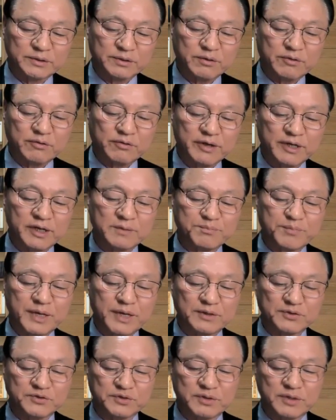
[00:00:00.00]
on the Korean
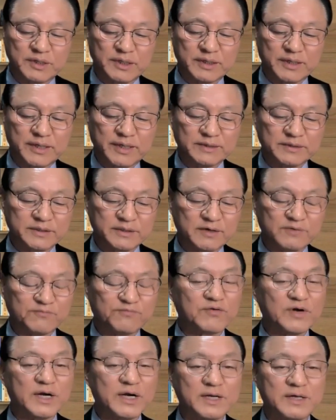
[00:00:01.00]
Peninsula as their
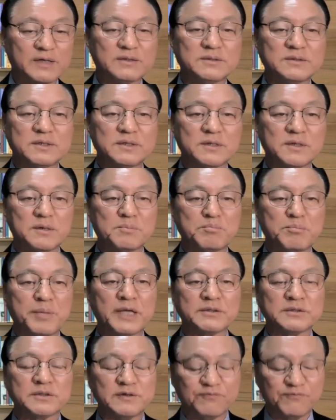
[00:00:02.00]
final
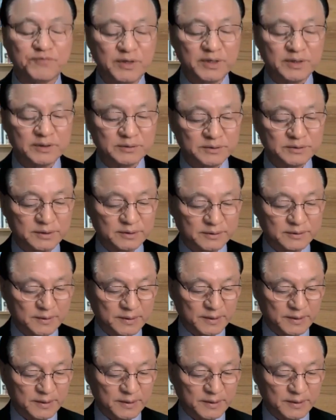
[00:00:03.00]
battlefield.